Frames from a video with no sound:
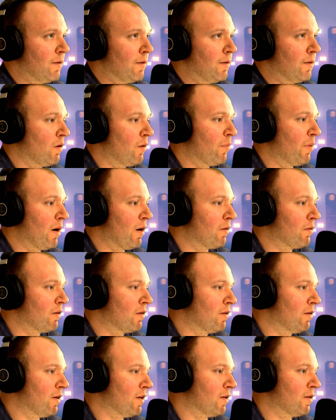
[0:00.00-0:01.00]
about
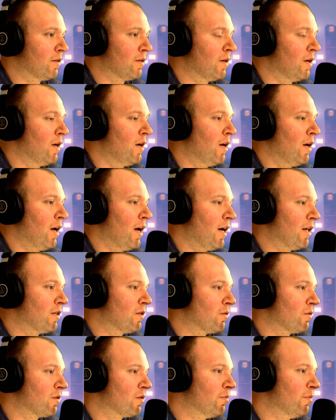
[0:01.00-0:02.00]
this.
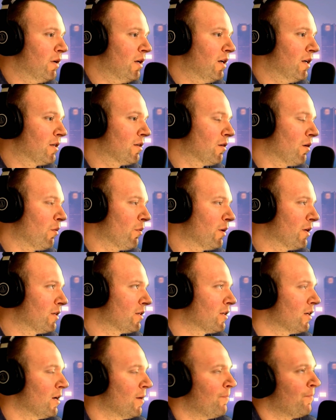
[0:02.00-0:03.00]
And so to me, it's
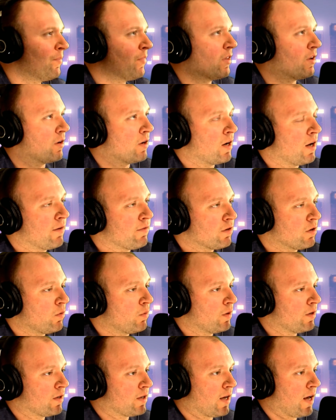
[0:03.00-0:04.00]
always, they're never
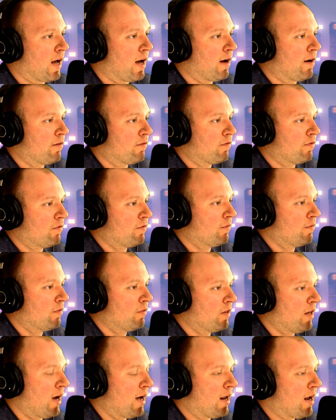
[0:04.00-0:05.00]
going to have,
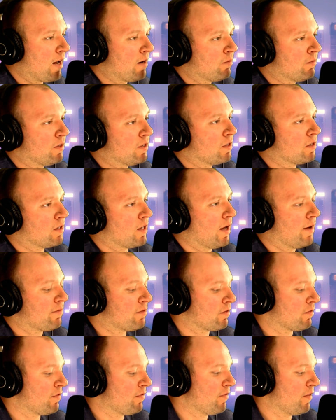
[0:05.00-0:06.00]
I don't think they'll
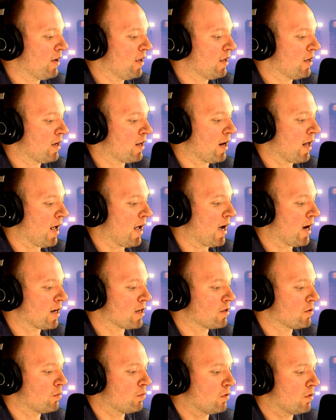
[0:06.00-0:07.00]
ever fake an
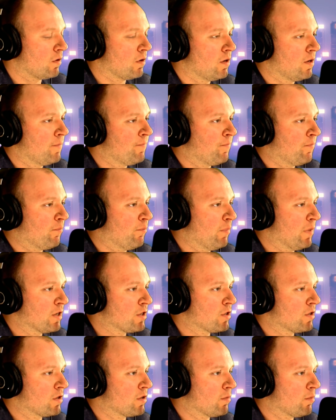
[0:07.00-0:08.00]
actual
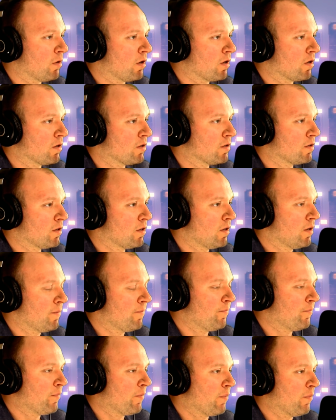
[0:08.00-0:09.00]
mission to Mars,
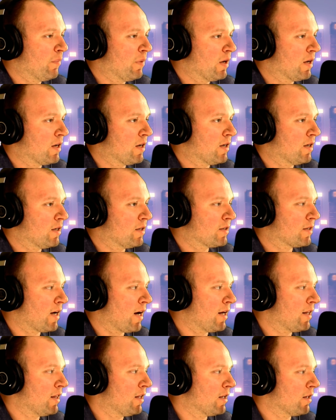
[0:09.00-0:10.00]
because
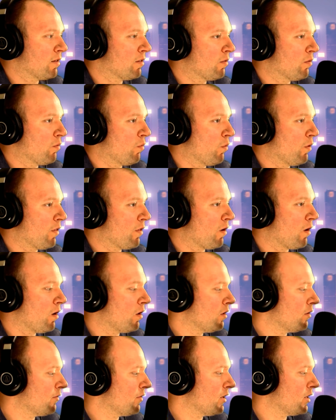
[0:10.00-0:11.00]
I think with
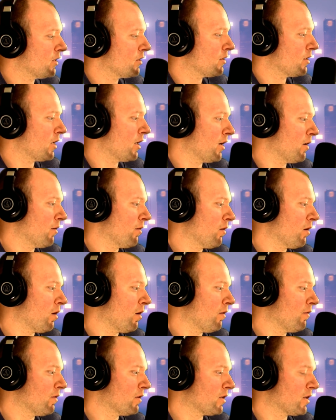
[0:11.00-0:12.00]
all of us and
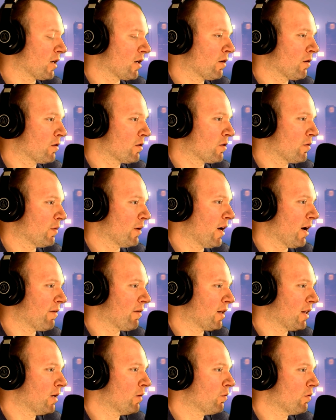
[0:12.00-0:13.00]
all the technology we
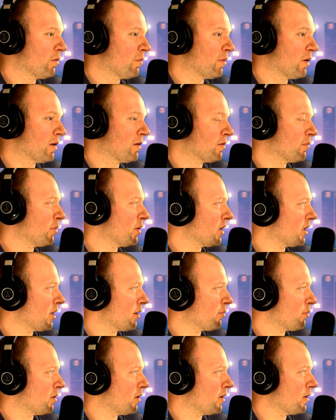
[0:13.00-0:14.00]
have, I think we'll be able to pick
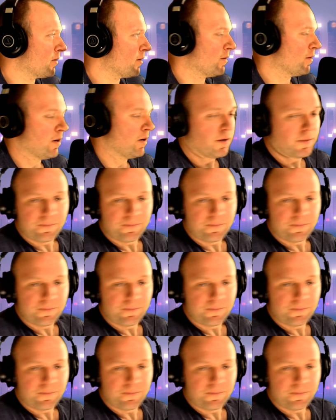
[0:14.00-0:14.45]
up on,